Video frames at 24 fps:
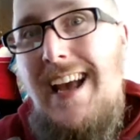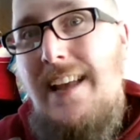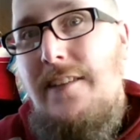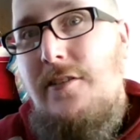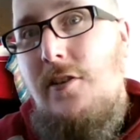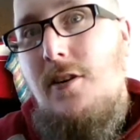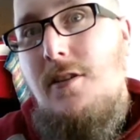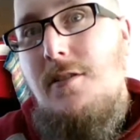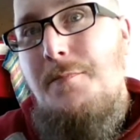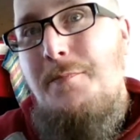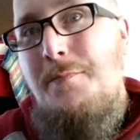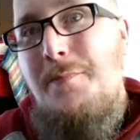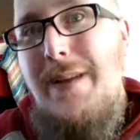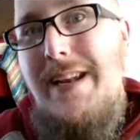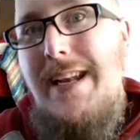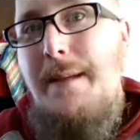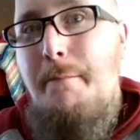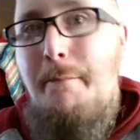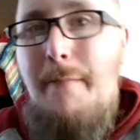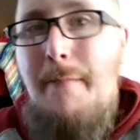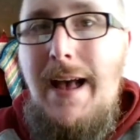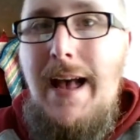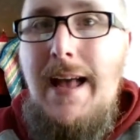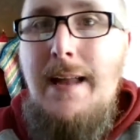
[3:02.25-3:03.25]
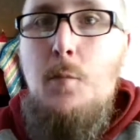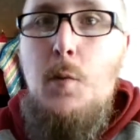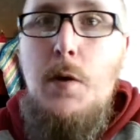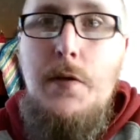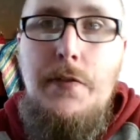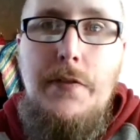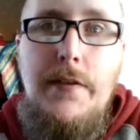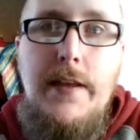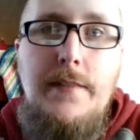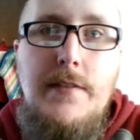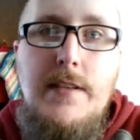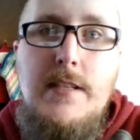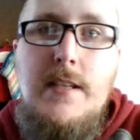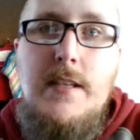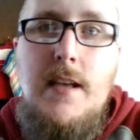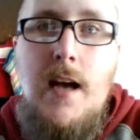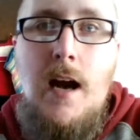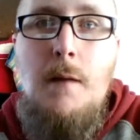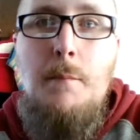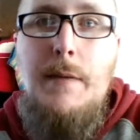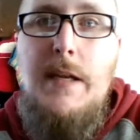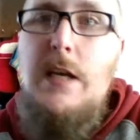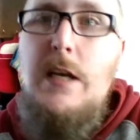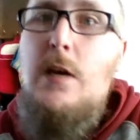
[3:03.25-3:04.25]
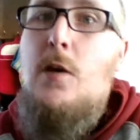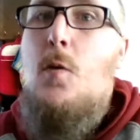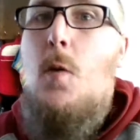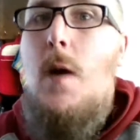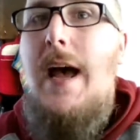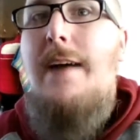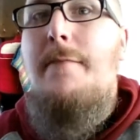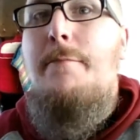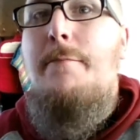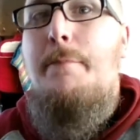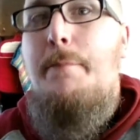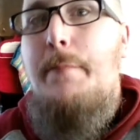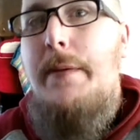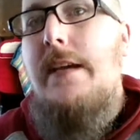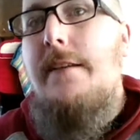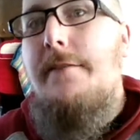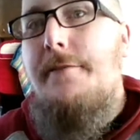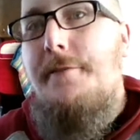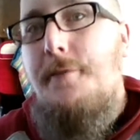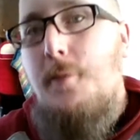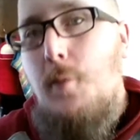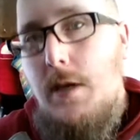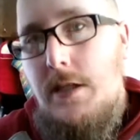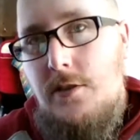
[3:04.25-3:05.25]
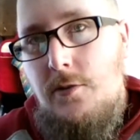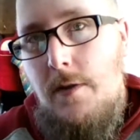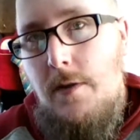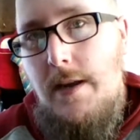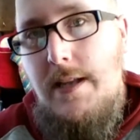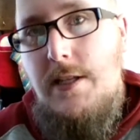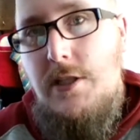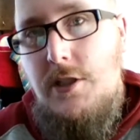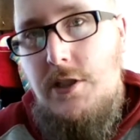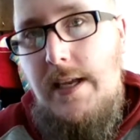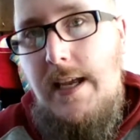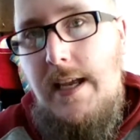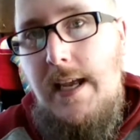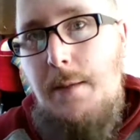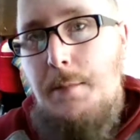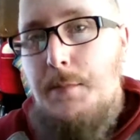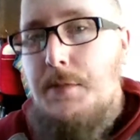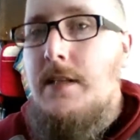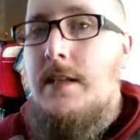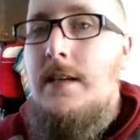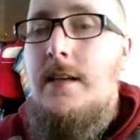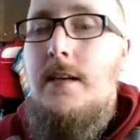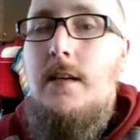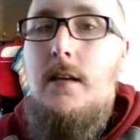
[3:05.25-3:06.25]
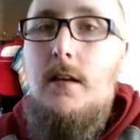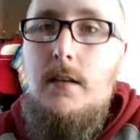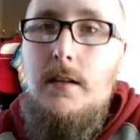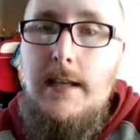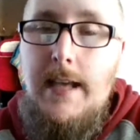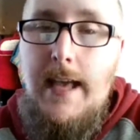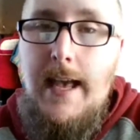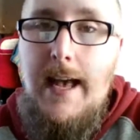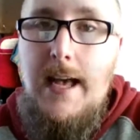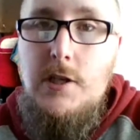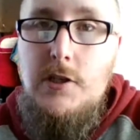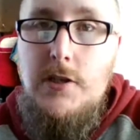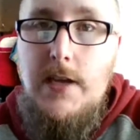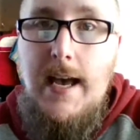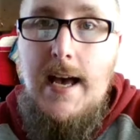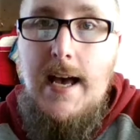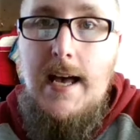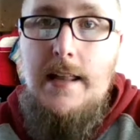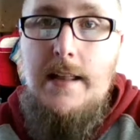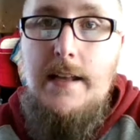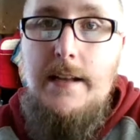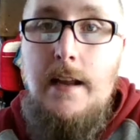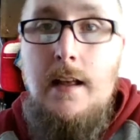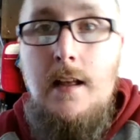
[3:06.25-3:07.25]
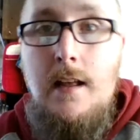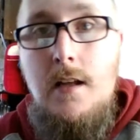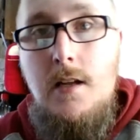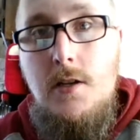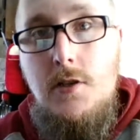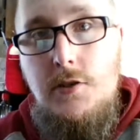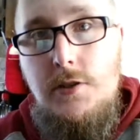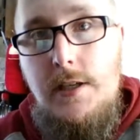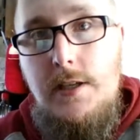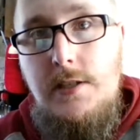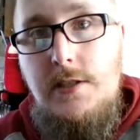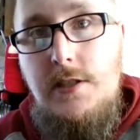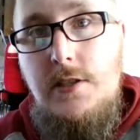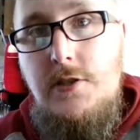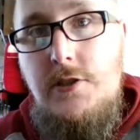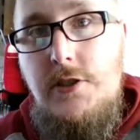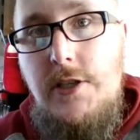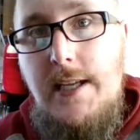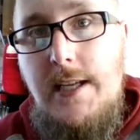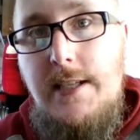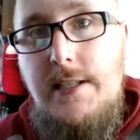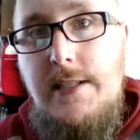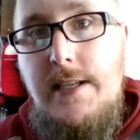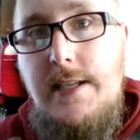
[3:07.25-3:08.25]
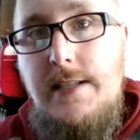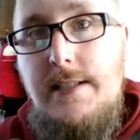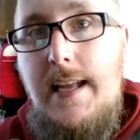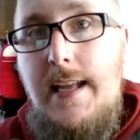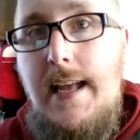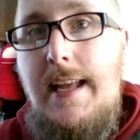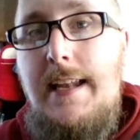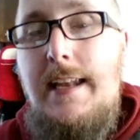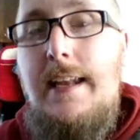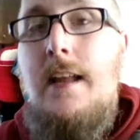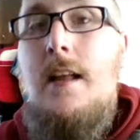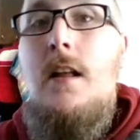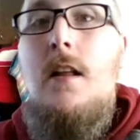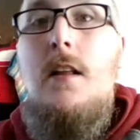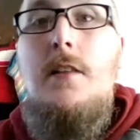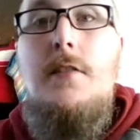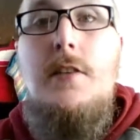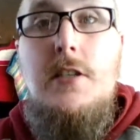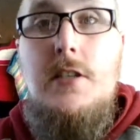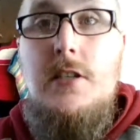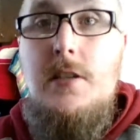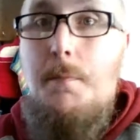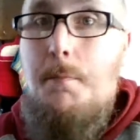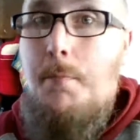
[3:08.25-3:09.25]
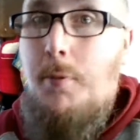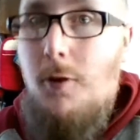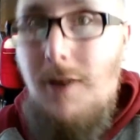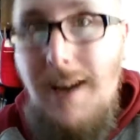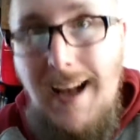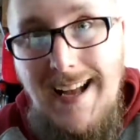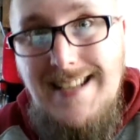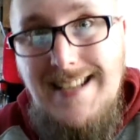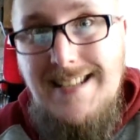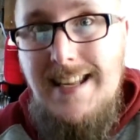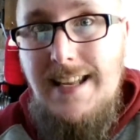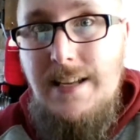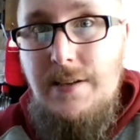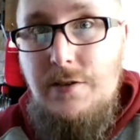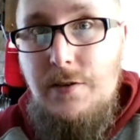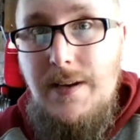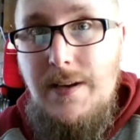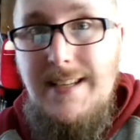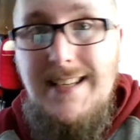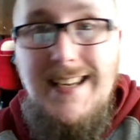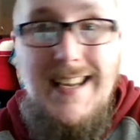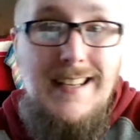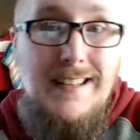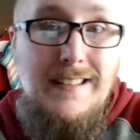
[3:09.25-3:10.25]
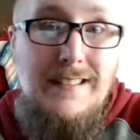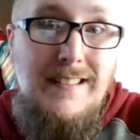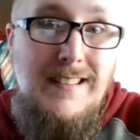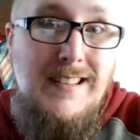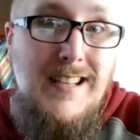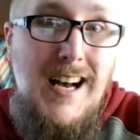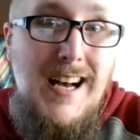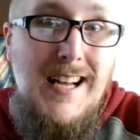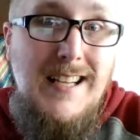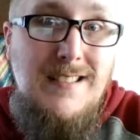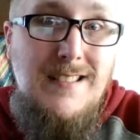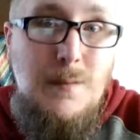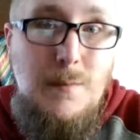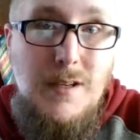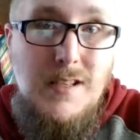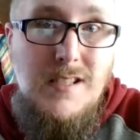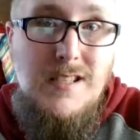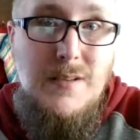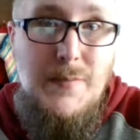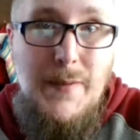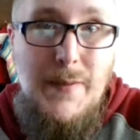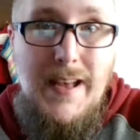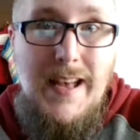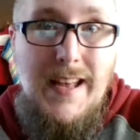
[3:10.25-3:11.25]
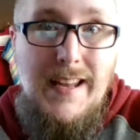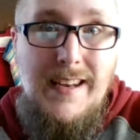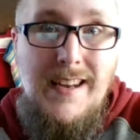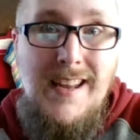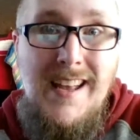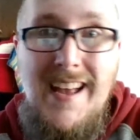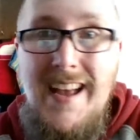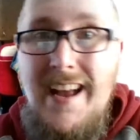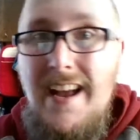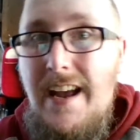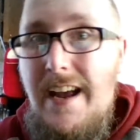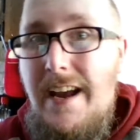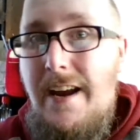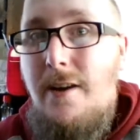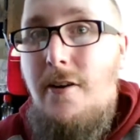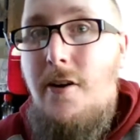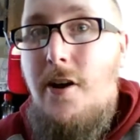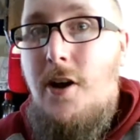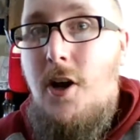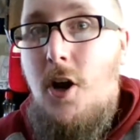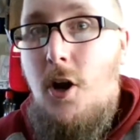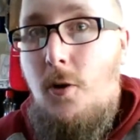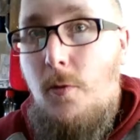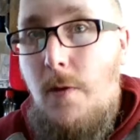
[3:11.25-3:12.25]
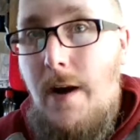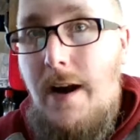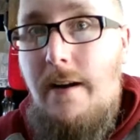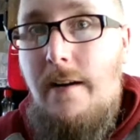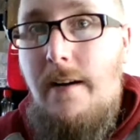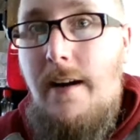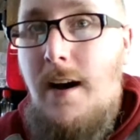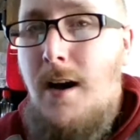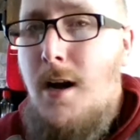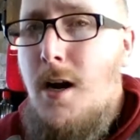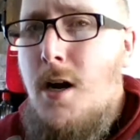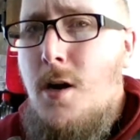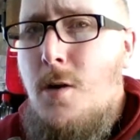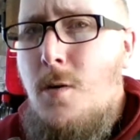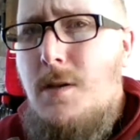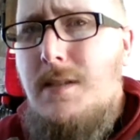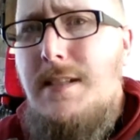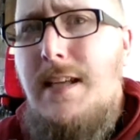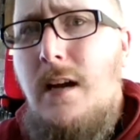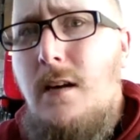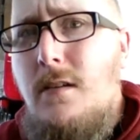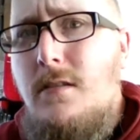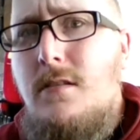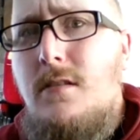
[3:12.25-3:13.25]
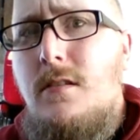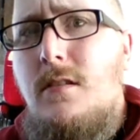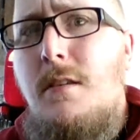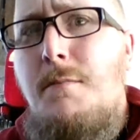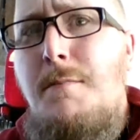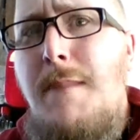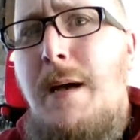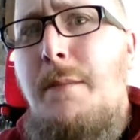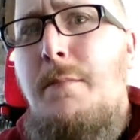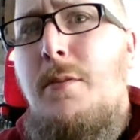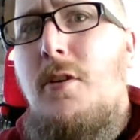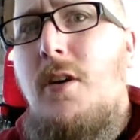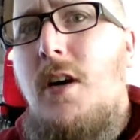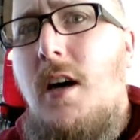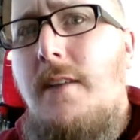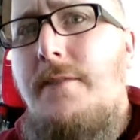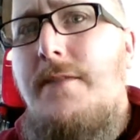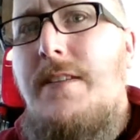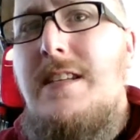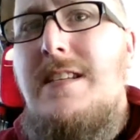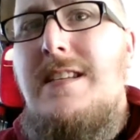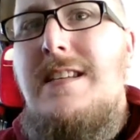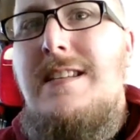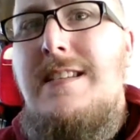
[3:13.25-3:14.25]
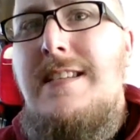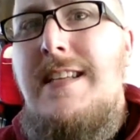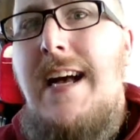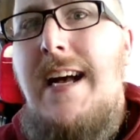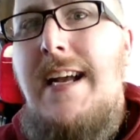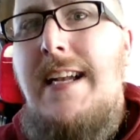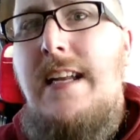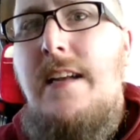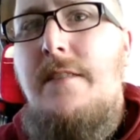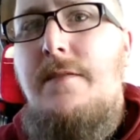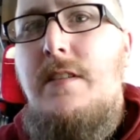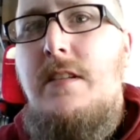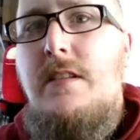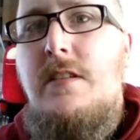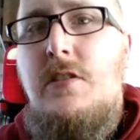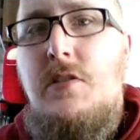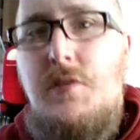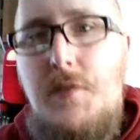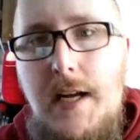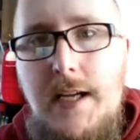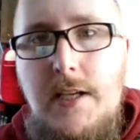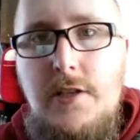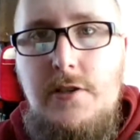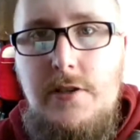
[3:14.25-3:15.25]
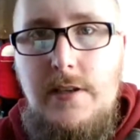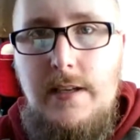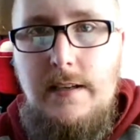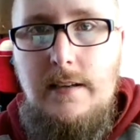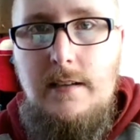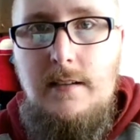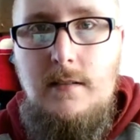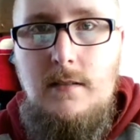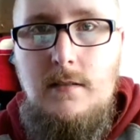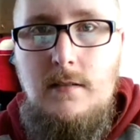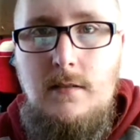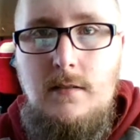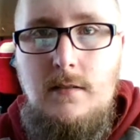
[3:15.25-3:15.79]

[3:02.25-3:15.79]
as there are many men within this company who have beef with Trent James, Cash Allen, Justin Justice, and the surprise entrant into the Gods Amongst Men, Eric Herrera, who's also a member of the Society of Destruction.